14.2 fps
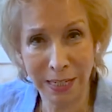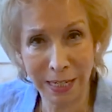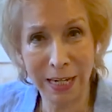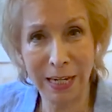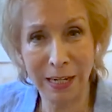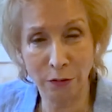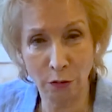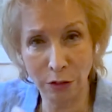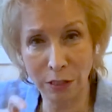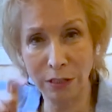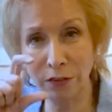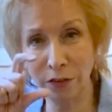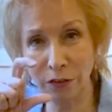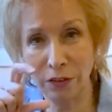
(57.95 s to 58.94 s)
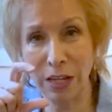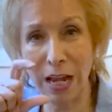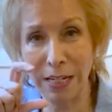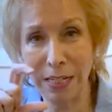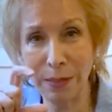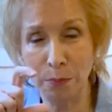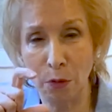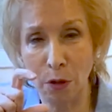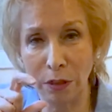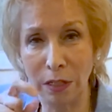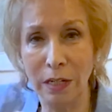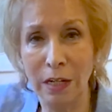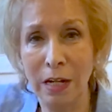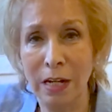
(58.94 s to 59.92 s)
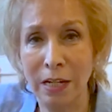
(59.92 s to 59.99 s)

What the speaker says: hair oil. It's a tiny bottle.